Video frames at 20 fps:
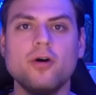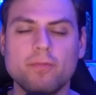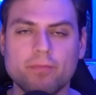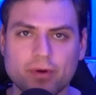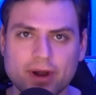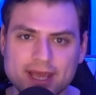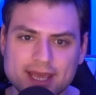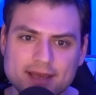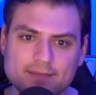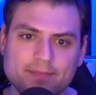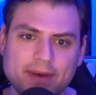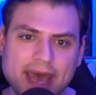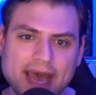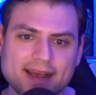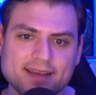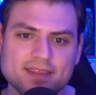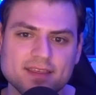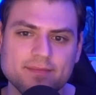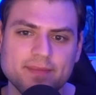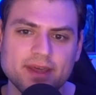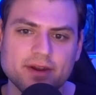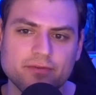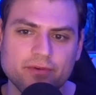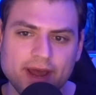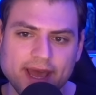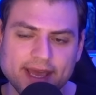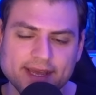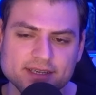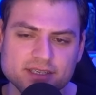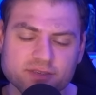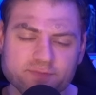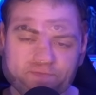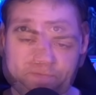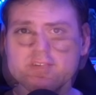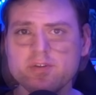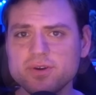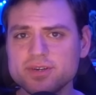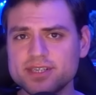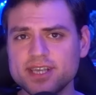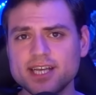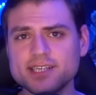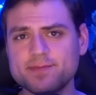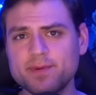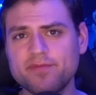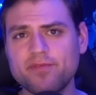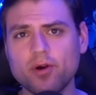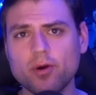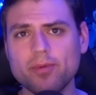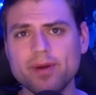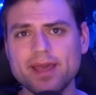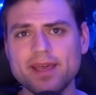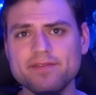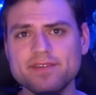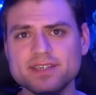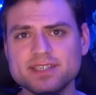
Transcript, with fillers: bringing back the mid-range. And of course, that's before we even